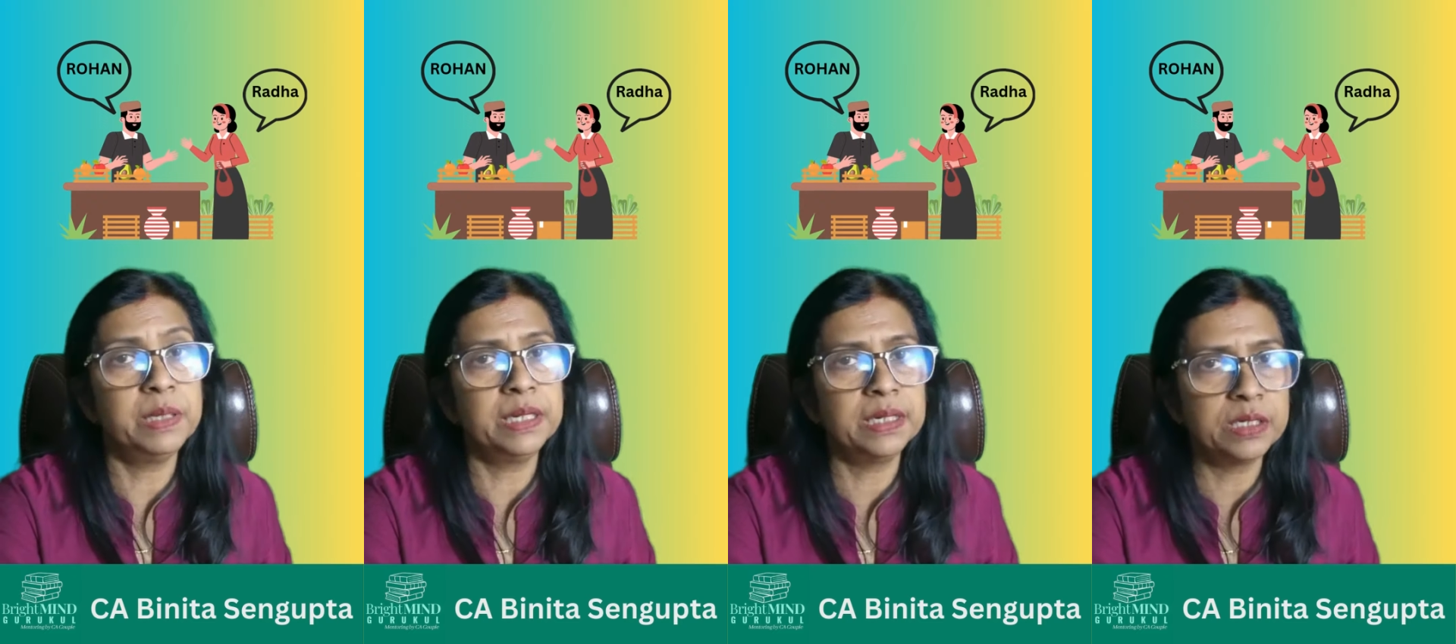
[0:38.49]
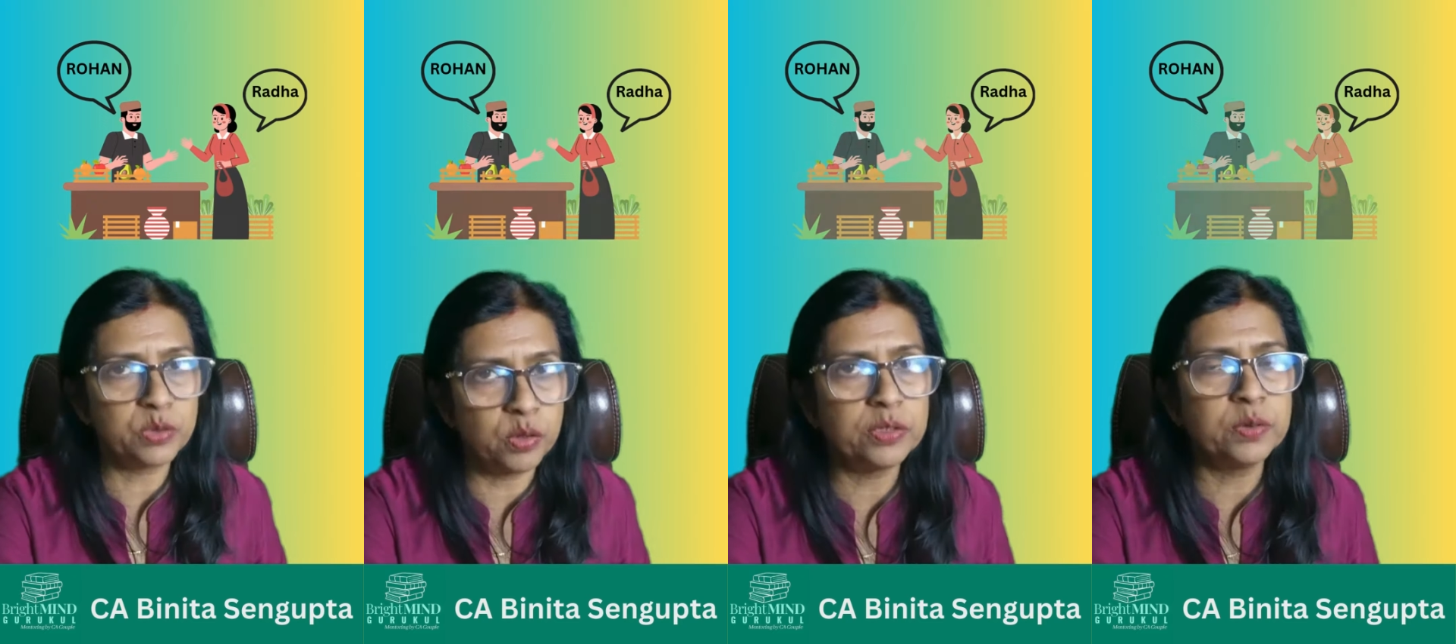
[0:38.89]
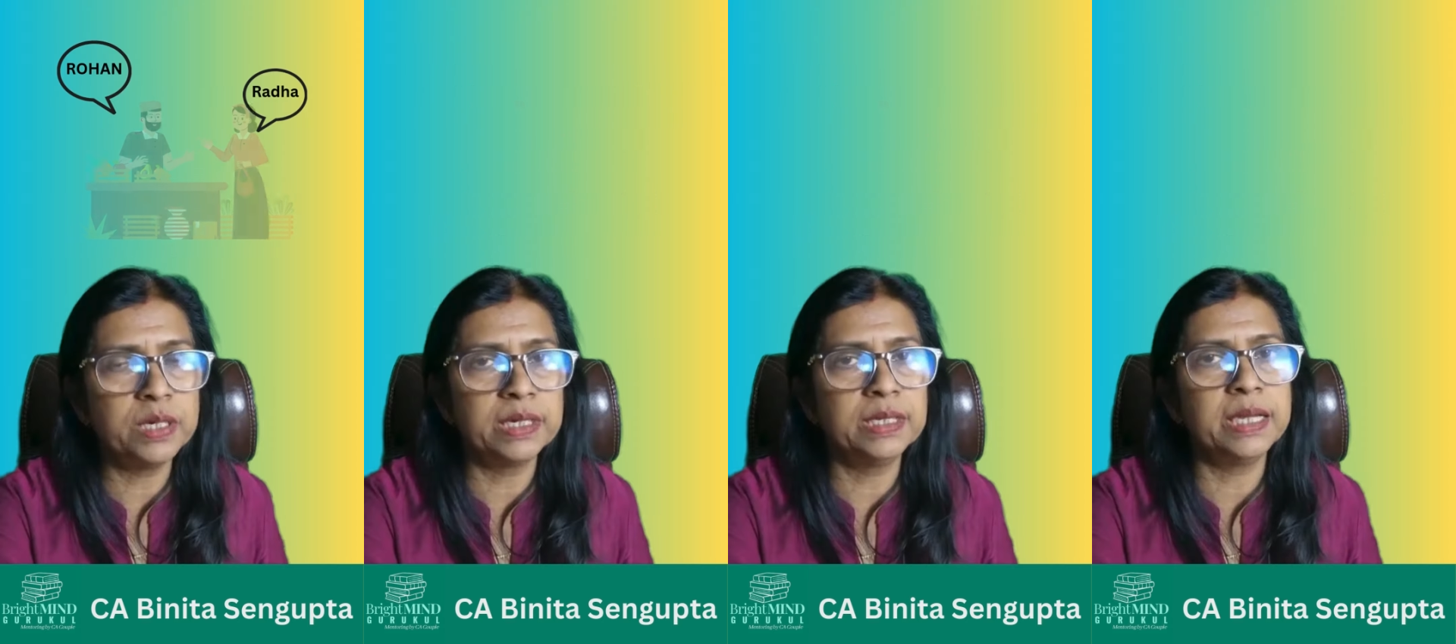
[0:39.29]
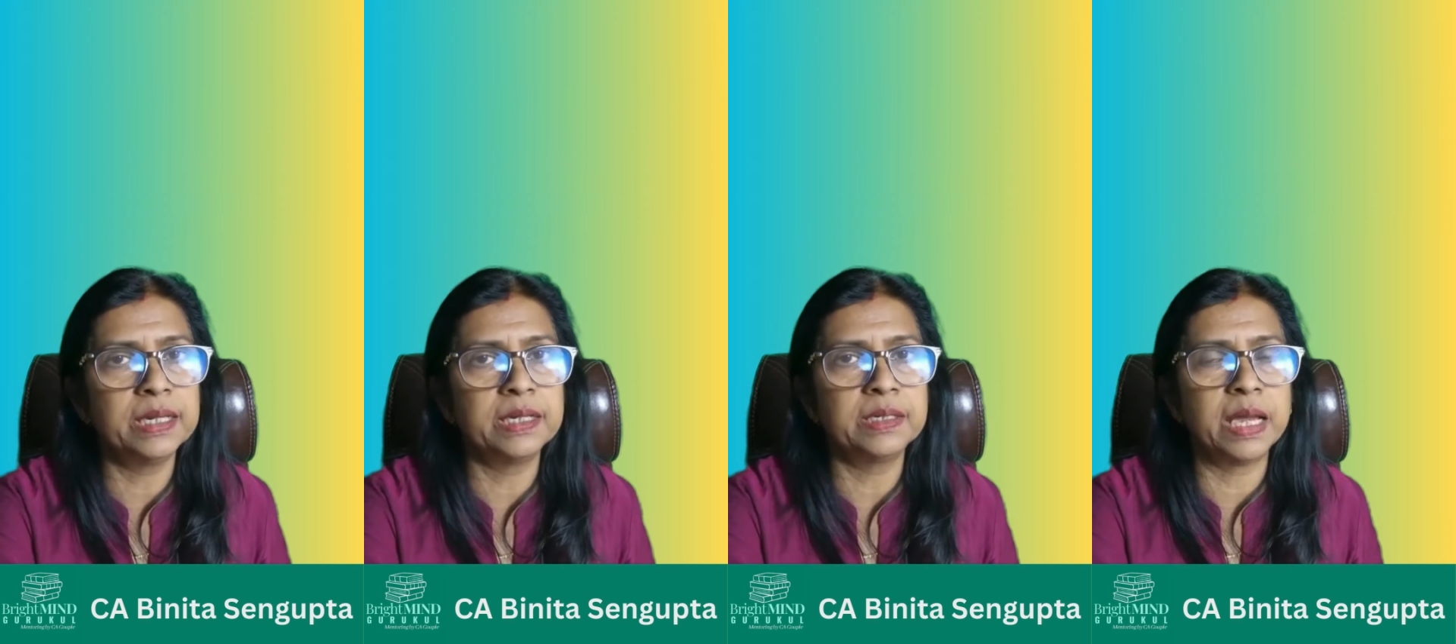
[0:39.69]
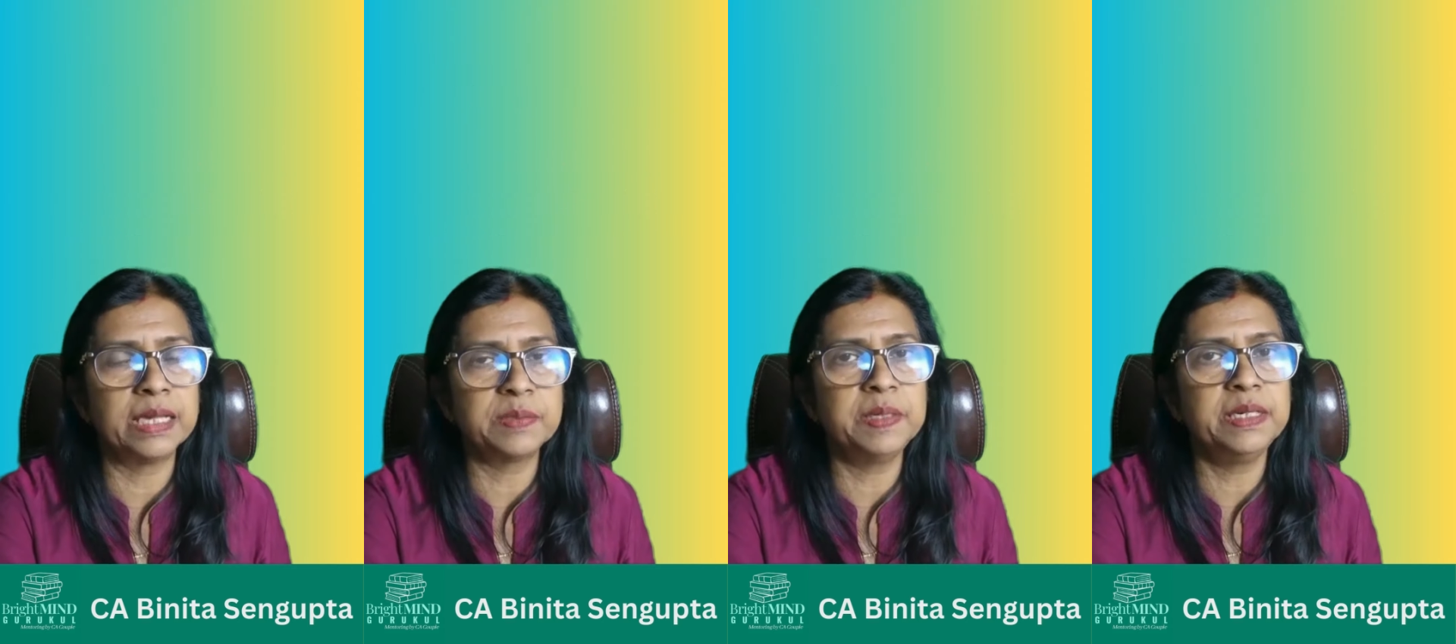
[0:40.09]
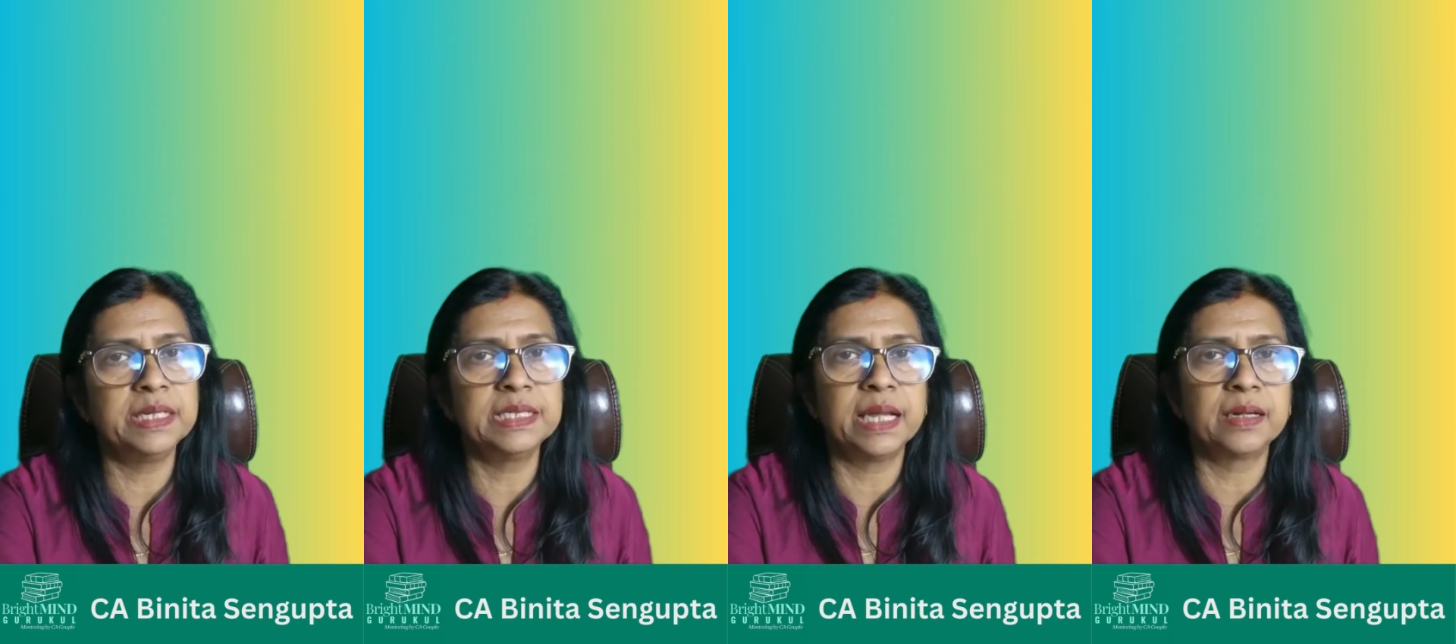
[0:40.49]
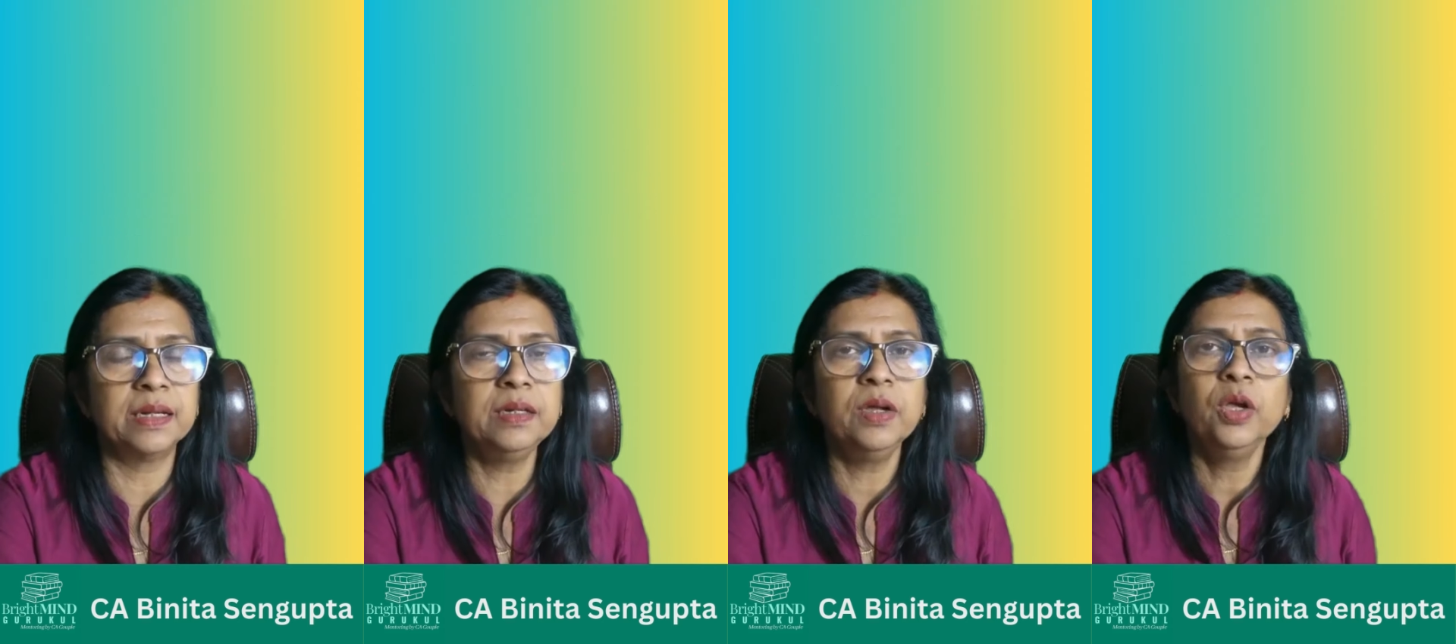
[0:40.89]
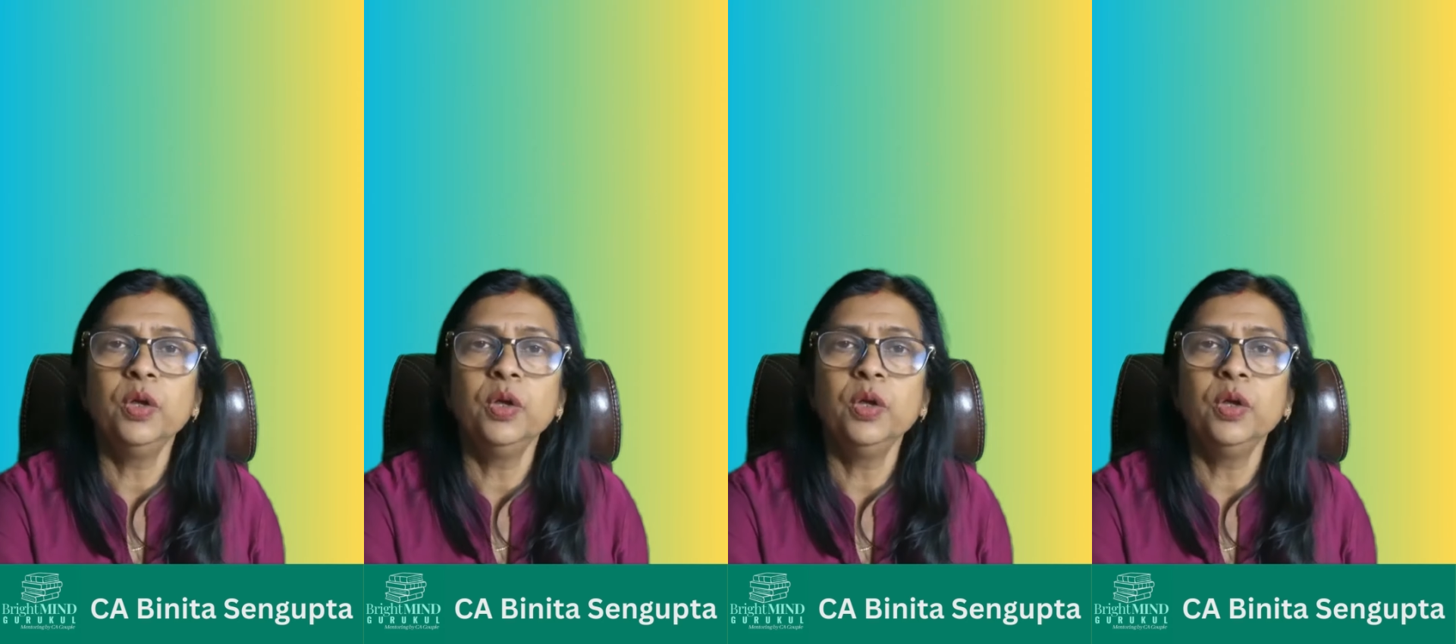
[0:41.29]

but it is also written that it has been transacted